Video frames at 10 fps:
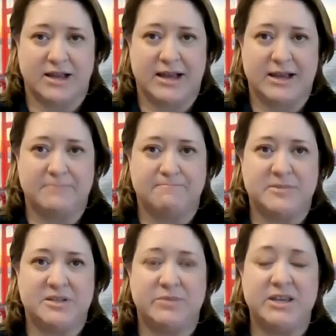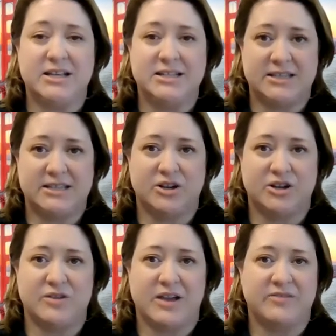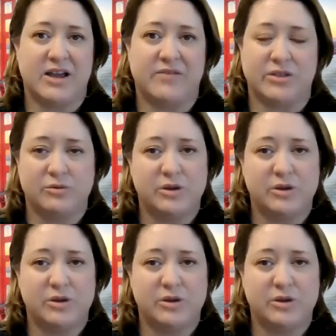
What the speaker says: To be considered, you have to have a